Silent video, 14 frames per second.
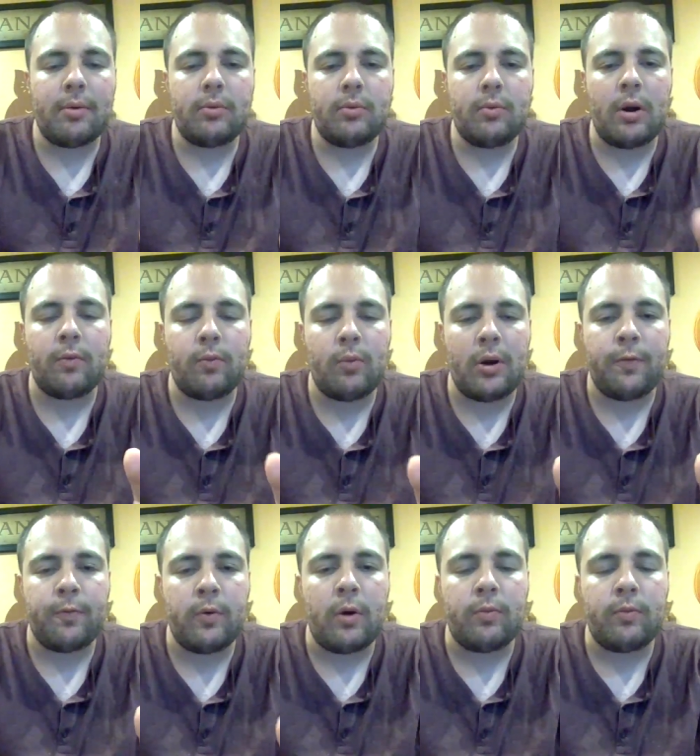what, what,
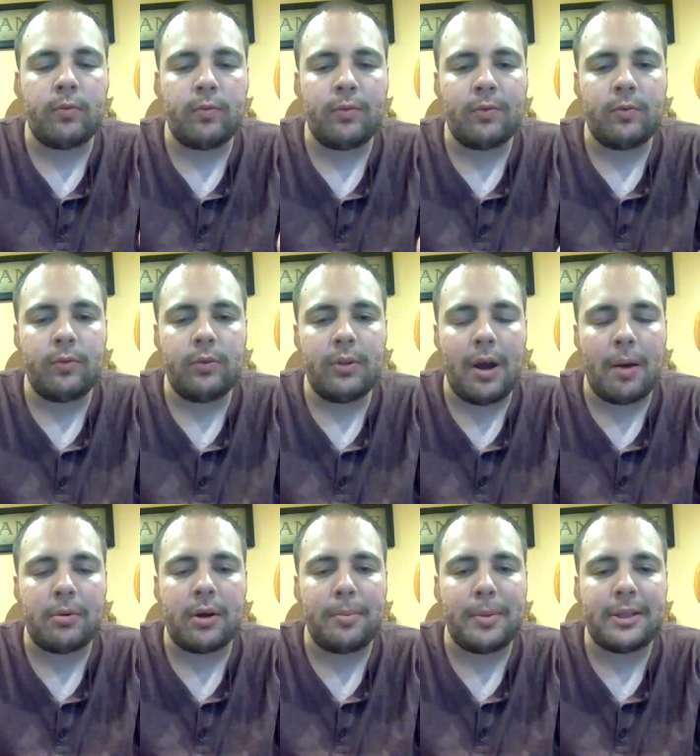what I'm
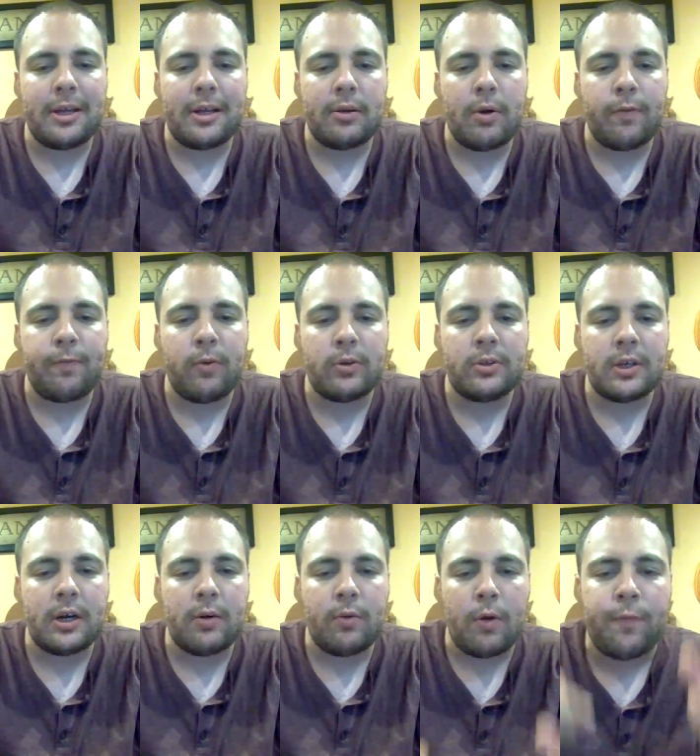going to be telling you what foods are
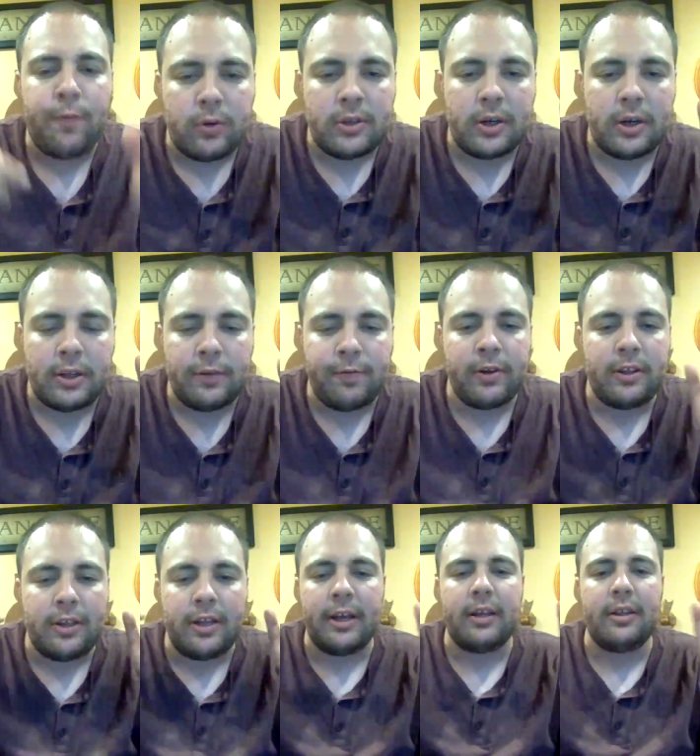good, what foods are good for your
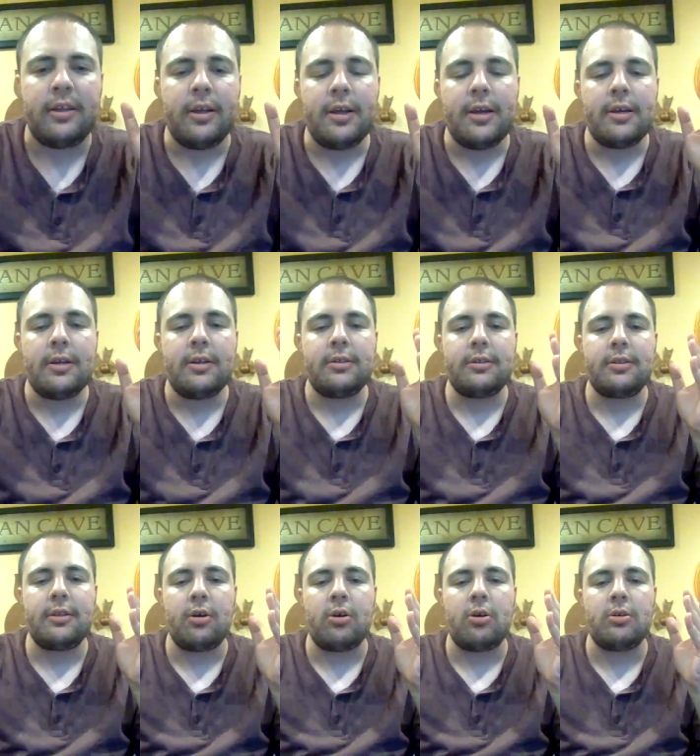teeth,
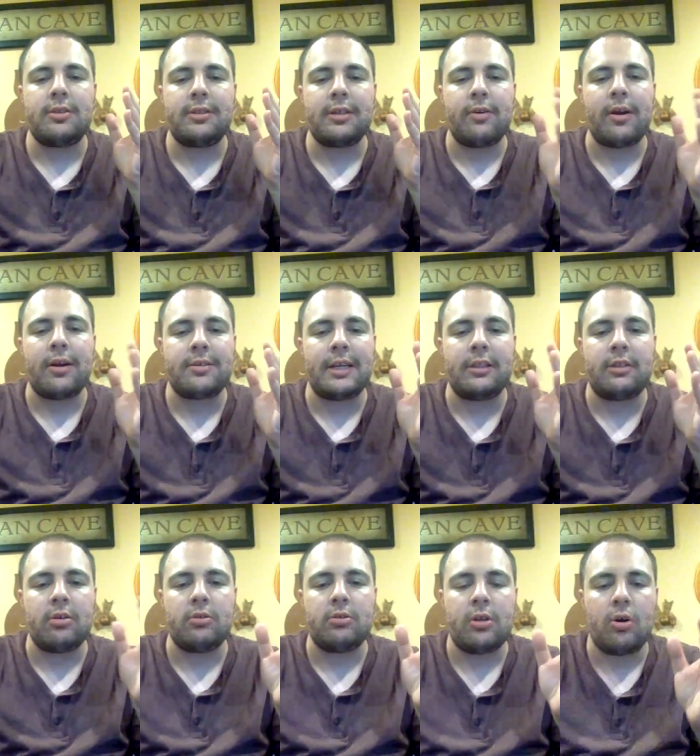so stick around stay
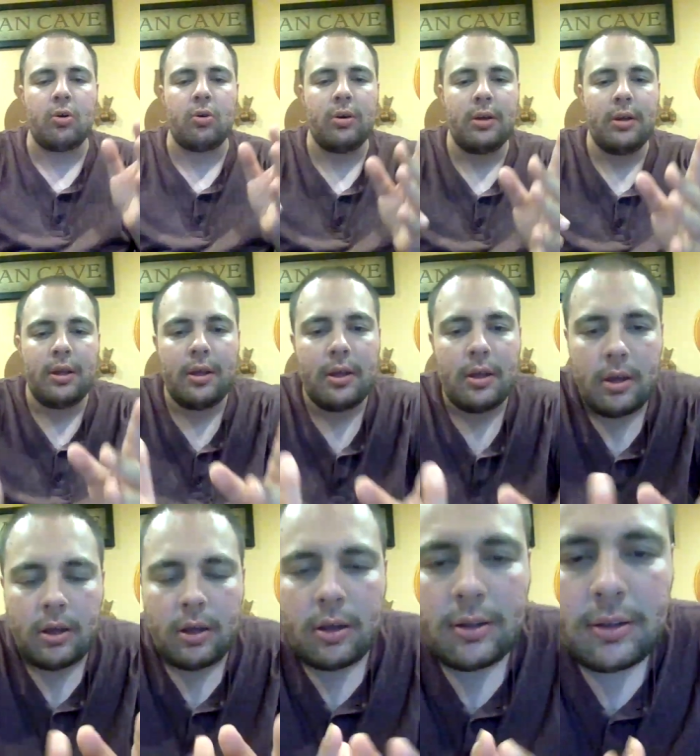tuned. So,
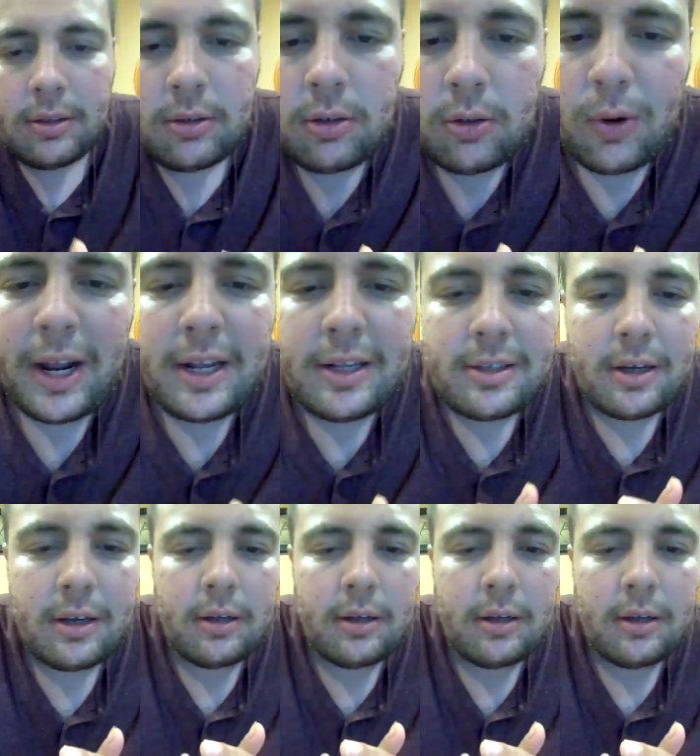greens